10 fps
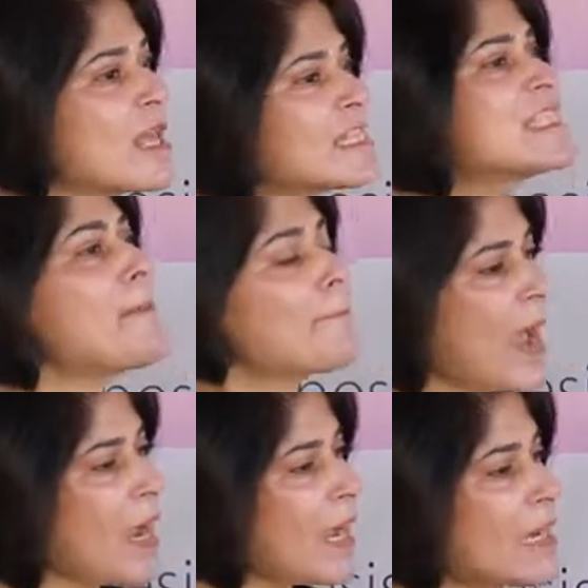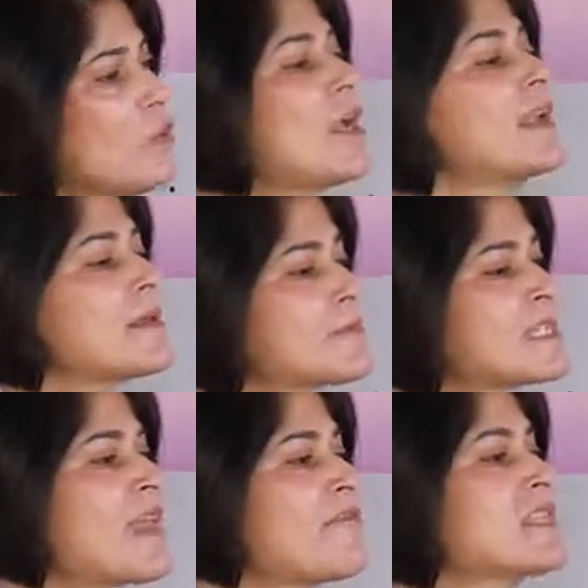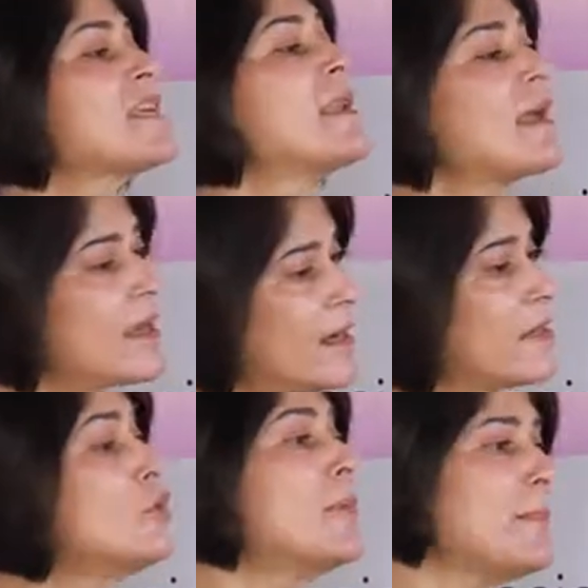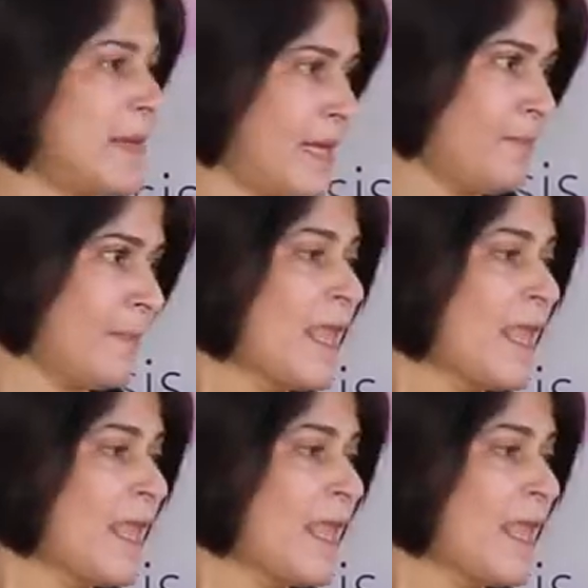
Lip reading: step back and look at himself as a human being.